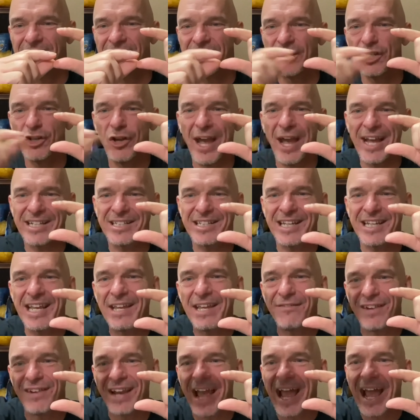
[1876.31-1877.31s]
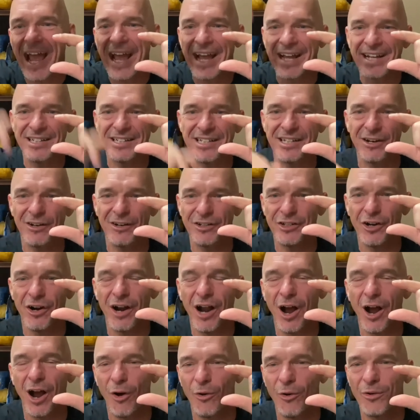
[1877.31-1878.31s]
You have to even add your
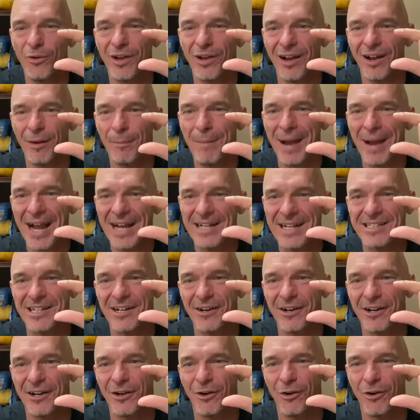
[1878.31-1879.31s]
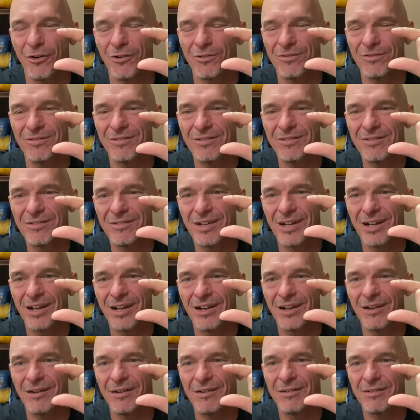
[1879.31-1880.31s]
own uh, bacterial,
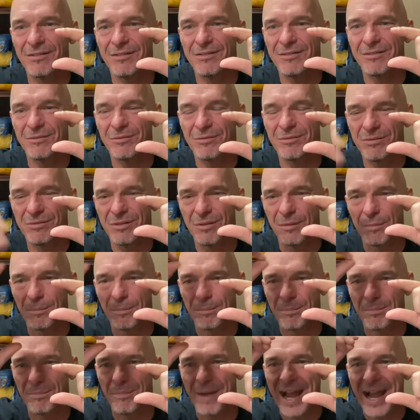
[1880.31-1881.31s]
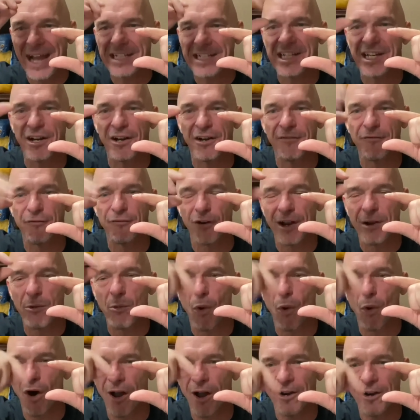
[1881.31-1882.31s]
uh, bacteria-free
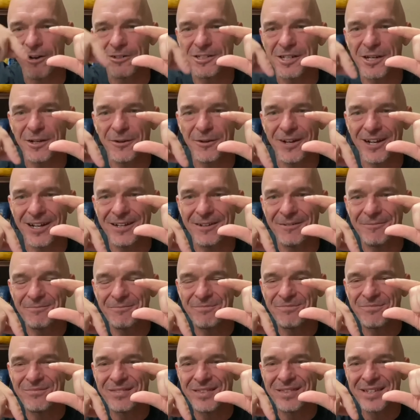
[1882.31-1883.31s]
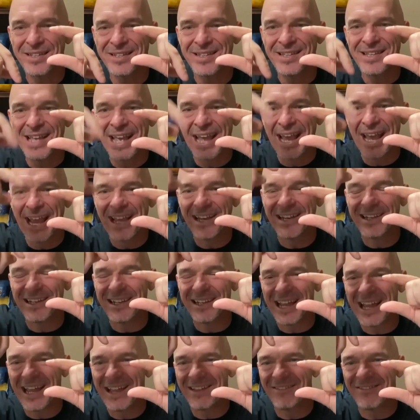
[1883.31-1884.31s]
water to it,
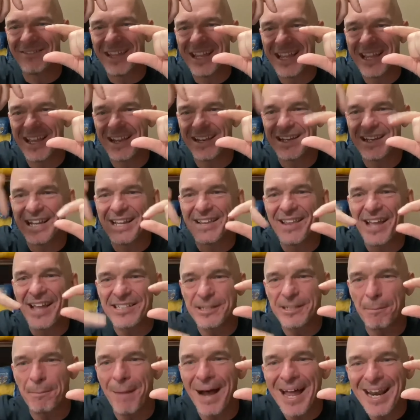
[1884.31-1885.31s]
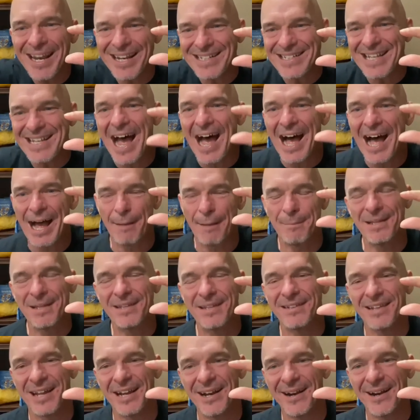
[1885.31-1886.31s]
and and then there's about a dime
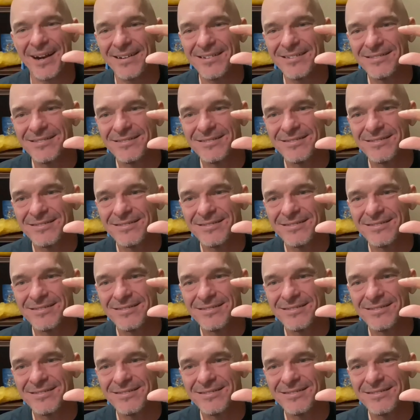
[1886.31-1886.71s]
in there,